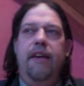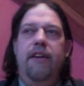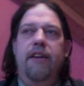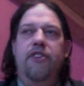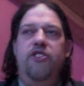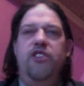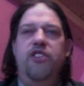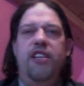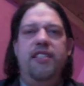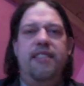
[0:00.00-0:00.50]

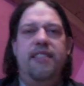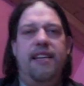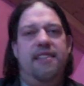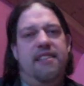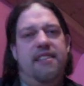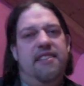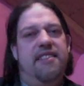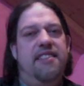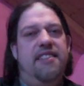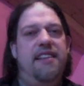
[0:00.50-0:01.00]
just as
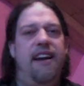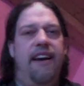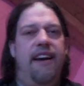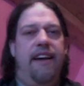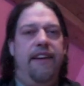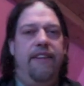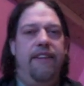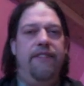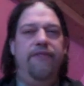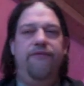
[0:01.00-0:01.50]
a
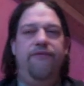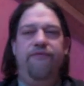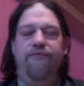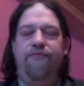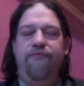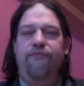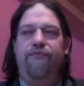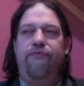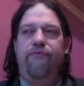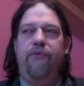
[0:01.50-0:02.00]
sign
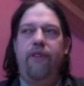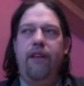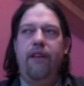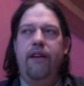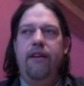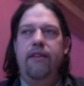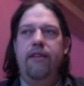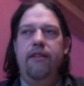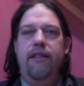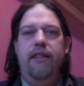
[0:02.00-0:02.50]

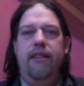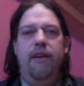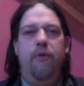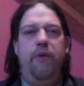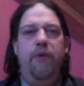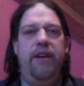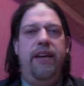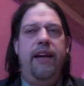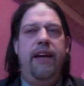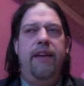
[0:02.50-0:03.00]
that
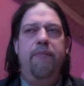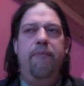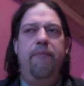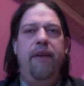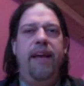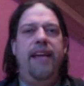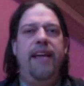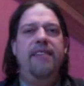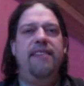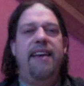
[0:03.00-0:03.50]
we can
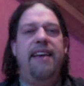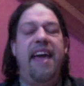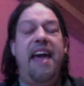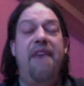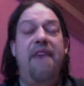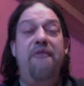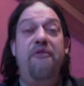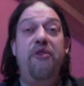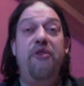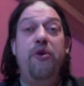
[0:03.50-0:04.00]
place
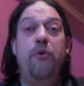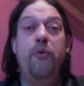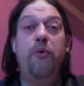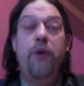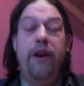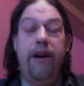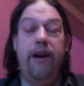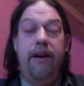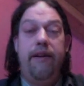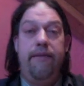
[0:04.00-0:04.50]

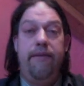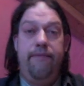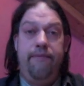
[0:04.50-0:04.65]
everywhere